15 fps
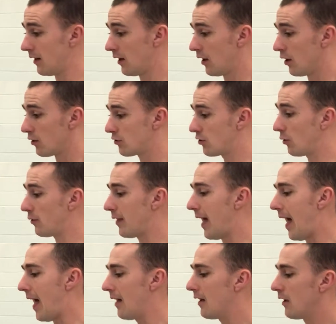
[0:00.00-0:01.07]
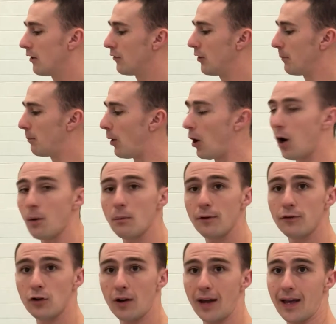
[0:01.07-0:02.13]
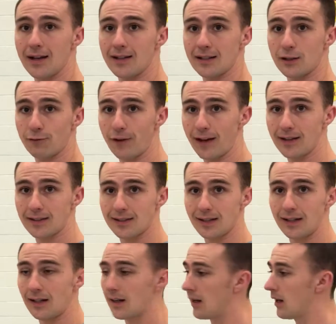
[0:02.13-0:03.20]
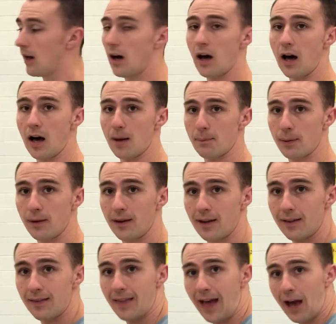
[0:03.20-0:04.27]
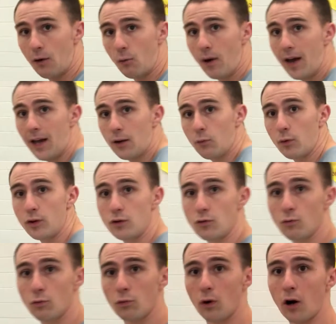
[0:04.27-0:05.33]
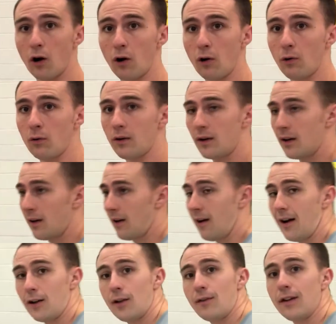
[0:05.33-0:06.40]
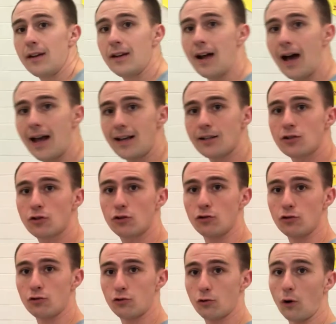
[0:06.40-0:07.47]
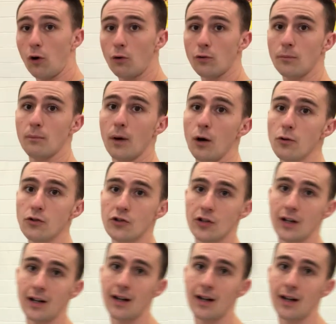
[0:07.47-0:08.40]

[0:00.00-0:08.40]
so that the palm of your hand is facing up. And that way, when you roll, all right, you have a nice controlled motion